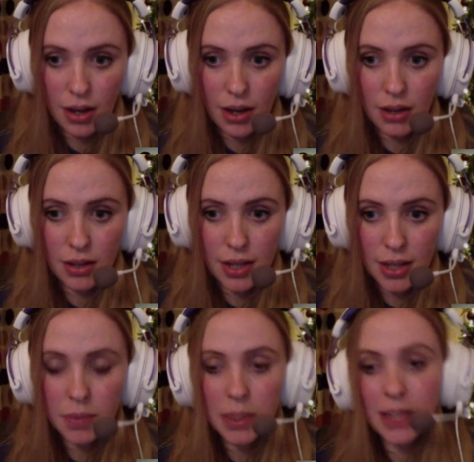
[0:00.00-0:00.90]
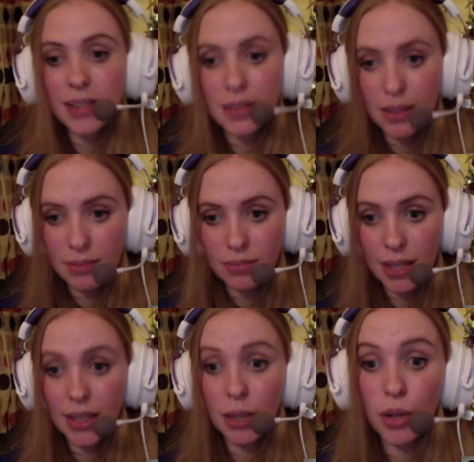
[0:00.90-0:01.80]
England because
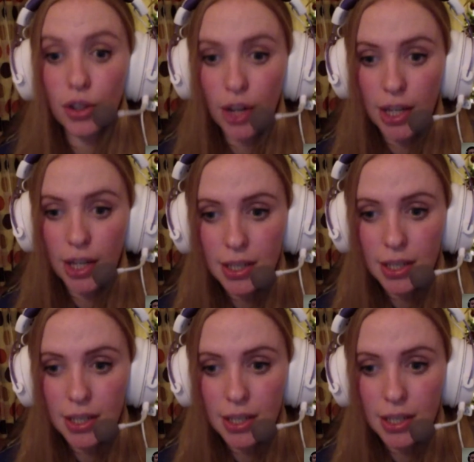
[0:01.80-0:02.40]
they weren't credited.